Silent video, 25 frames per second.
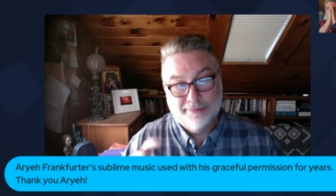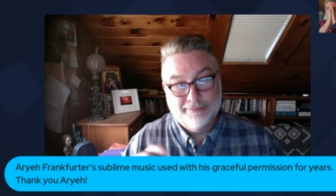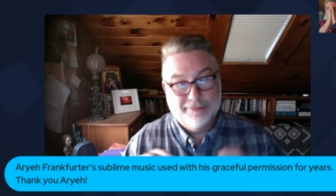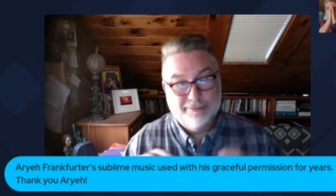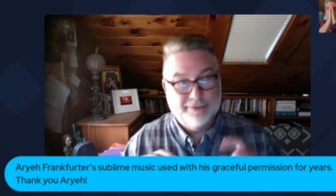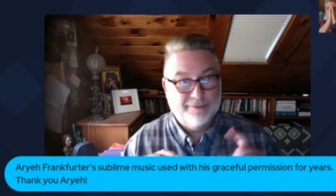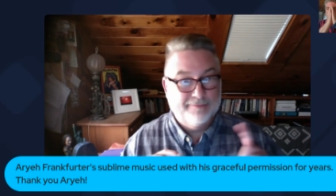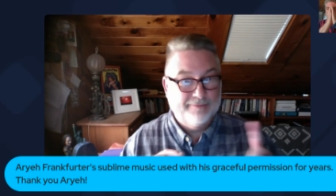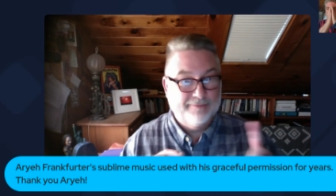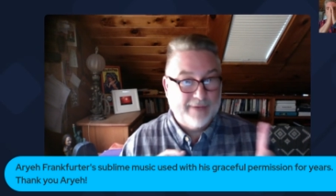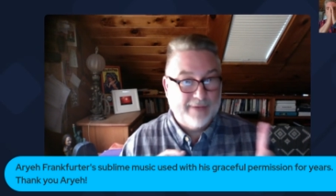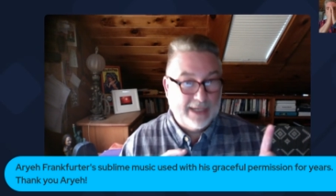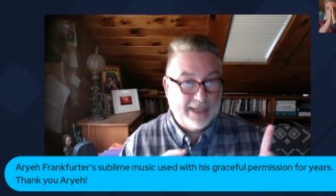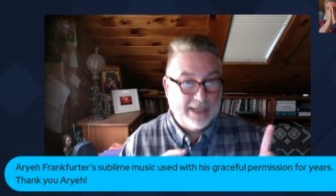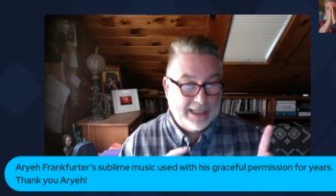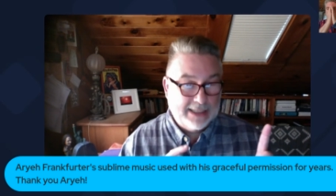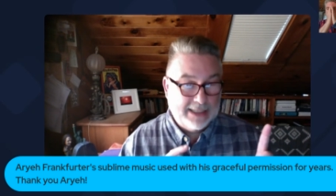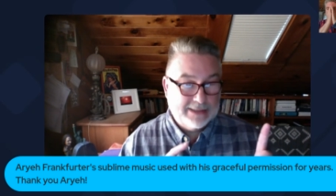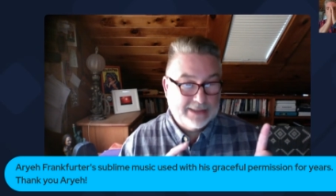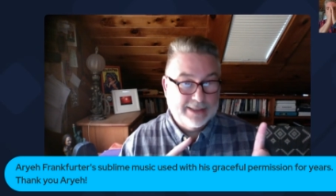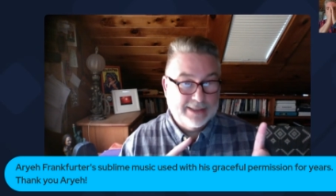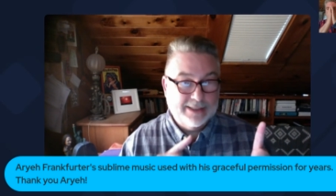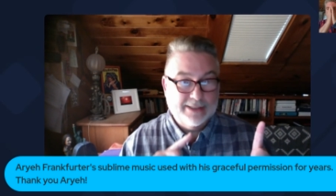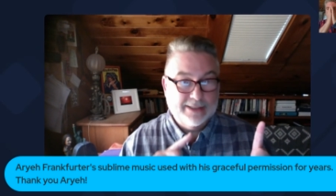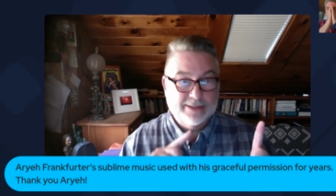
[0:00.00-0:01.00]
your
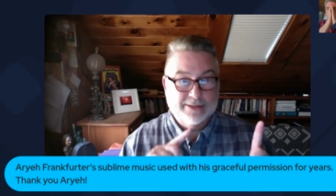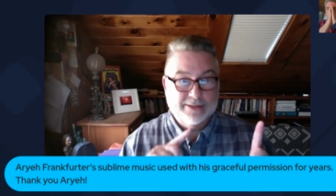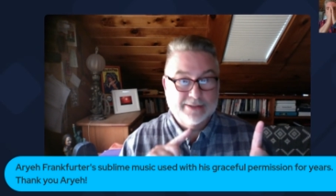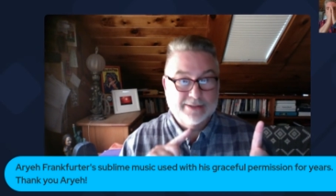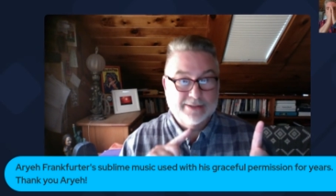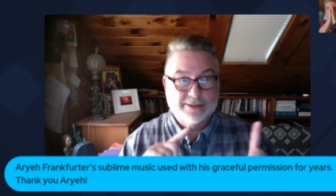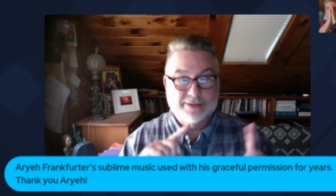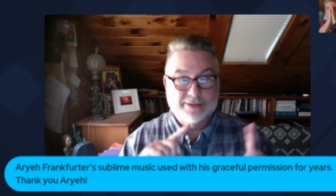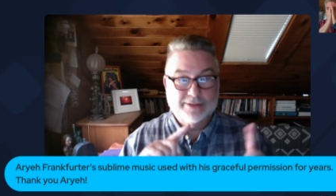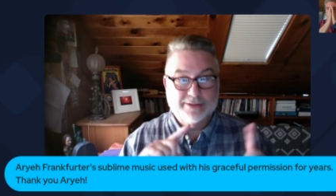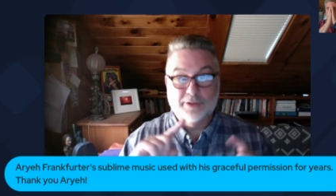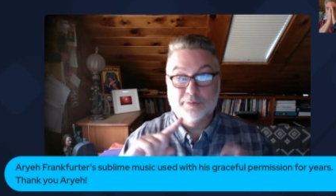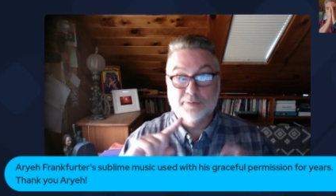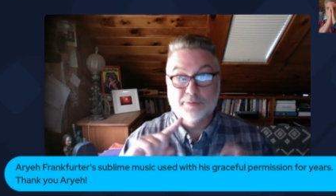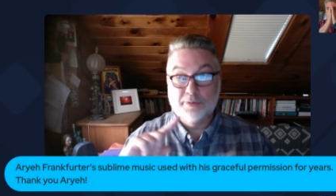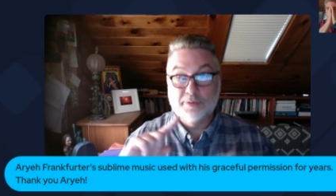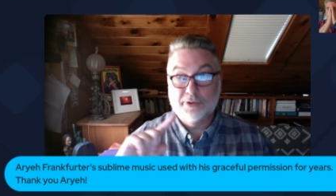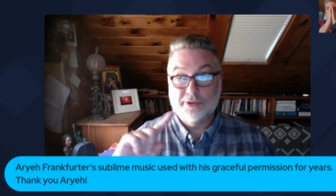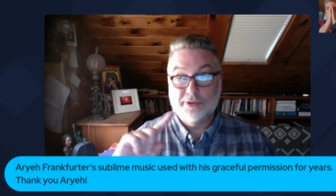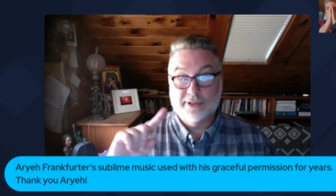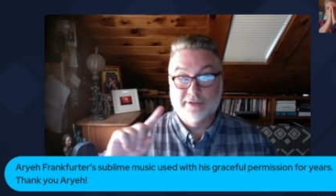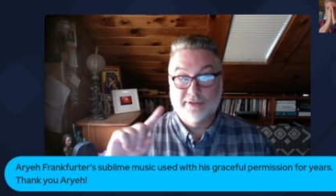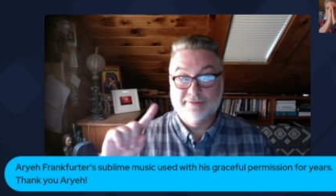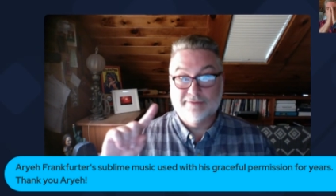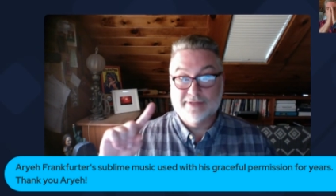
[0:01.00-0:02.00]
finances, your
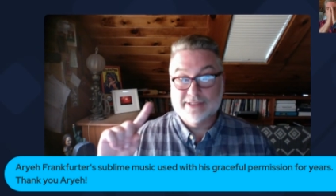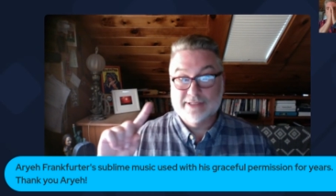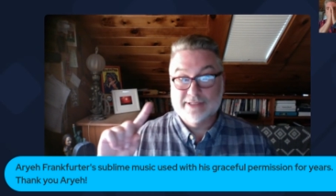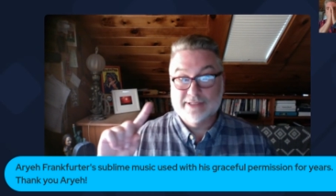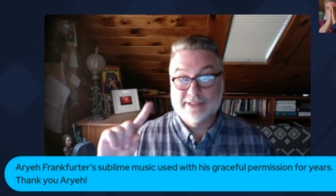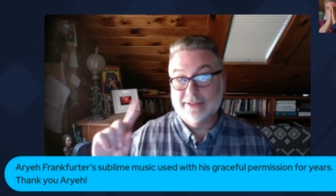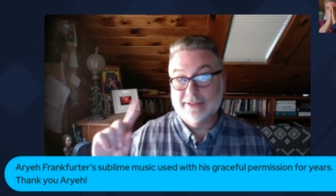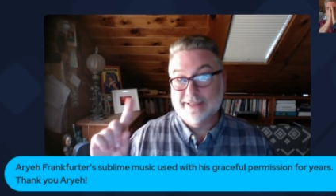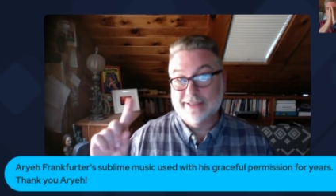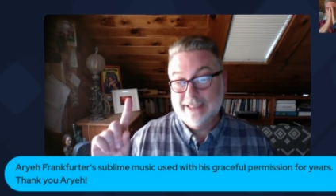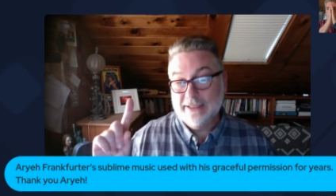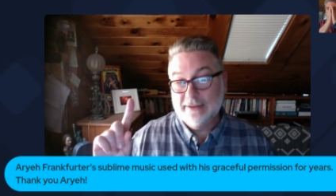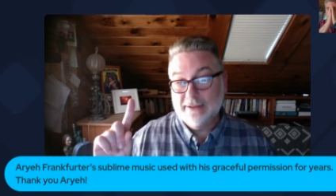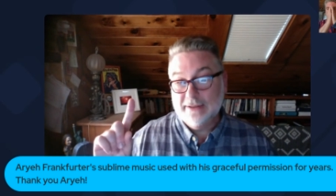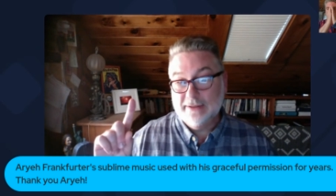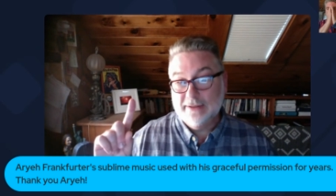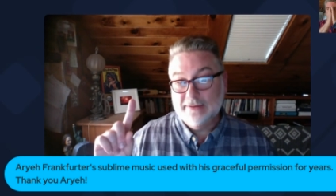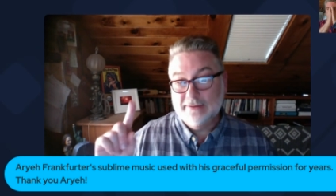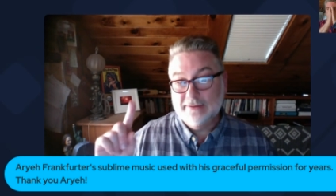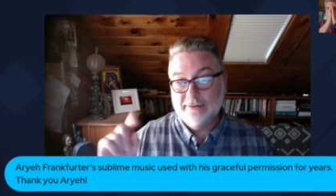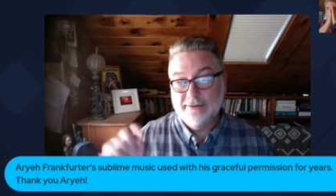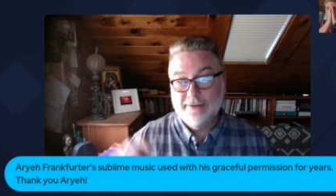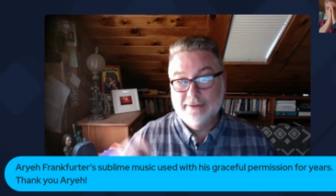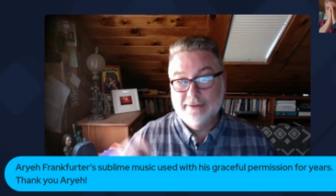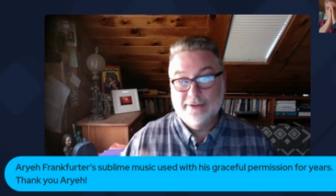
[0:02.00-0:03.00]
personal physical
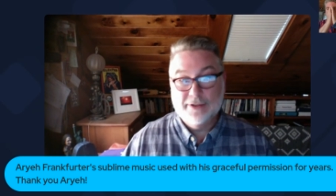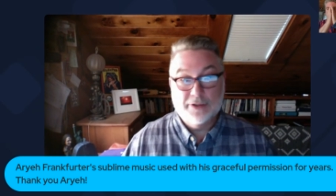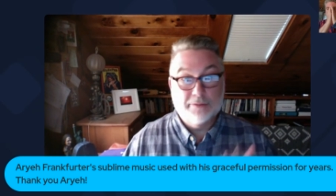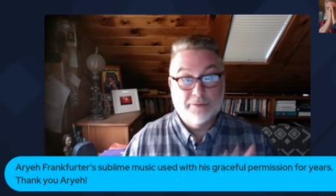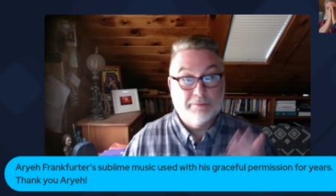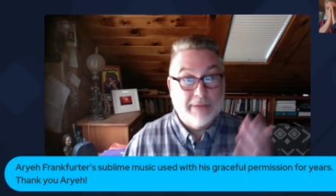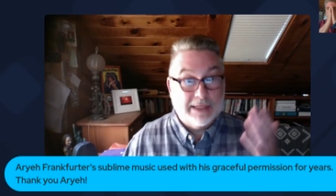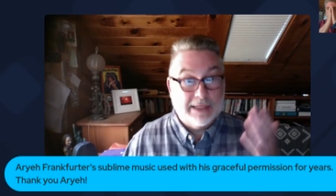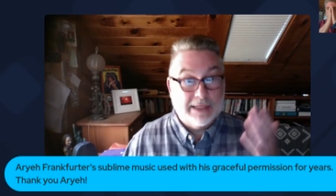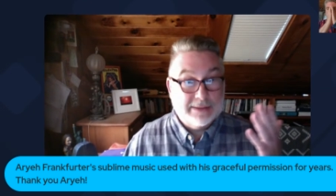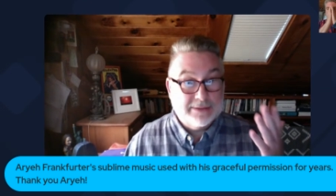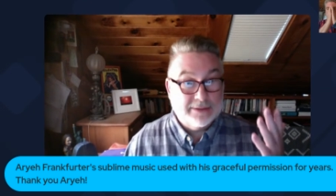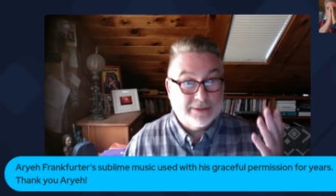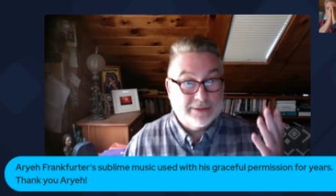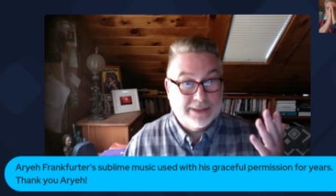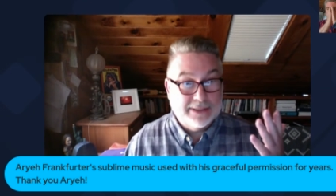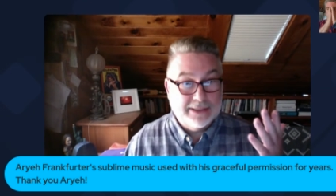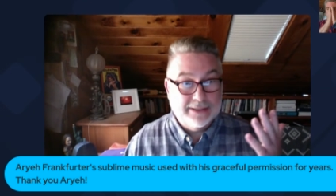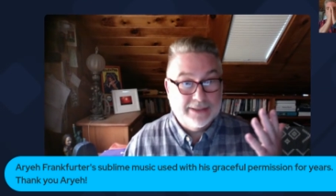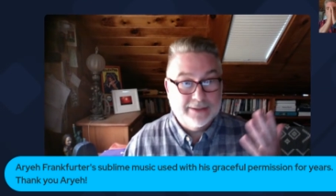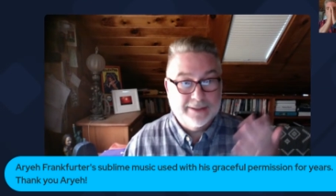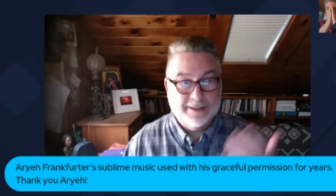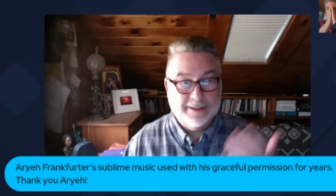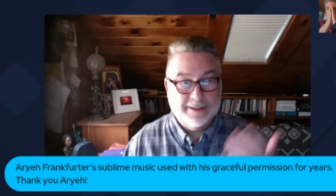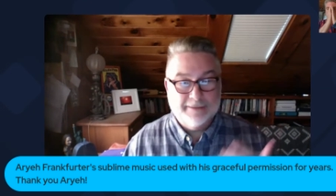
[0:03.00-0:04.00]
healing, your mental
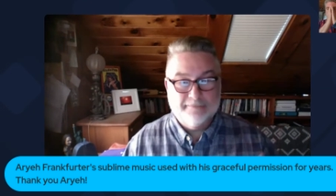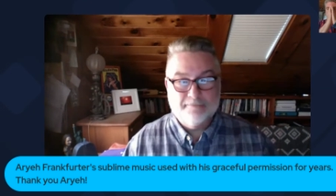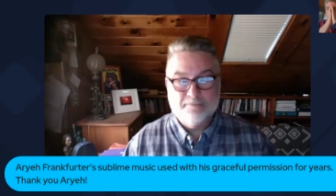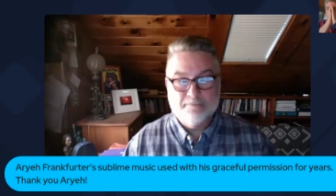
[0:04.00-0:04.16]
healing.